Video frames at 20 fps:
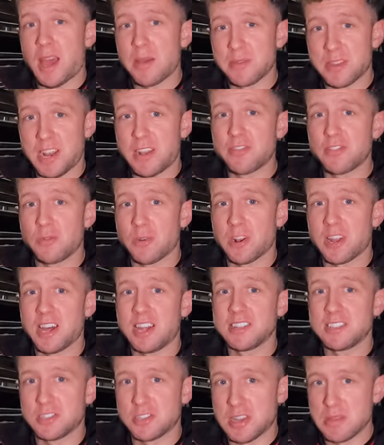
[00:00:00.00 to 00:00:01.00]
I'm going to have to work
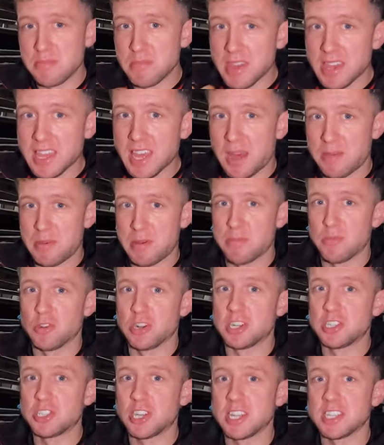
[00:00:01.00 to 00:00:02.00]
hard to try and make it a bit
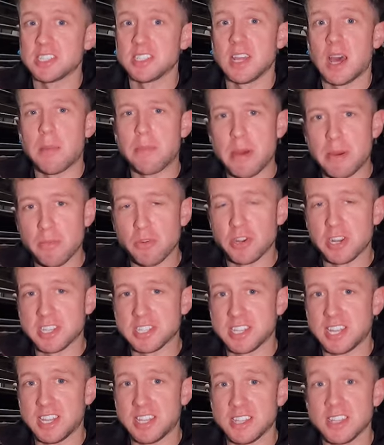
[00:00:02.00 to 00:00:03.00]
more interesting, a bit more
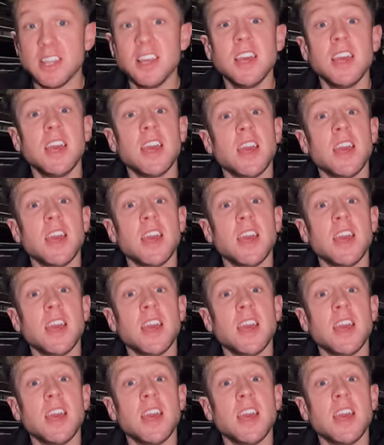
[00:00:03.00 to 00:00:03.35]
exciting.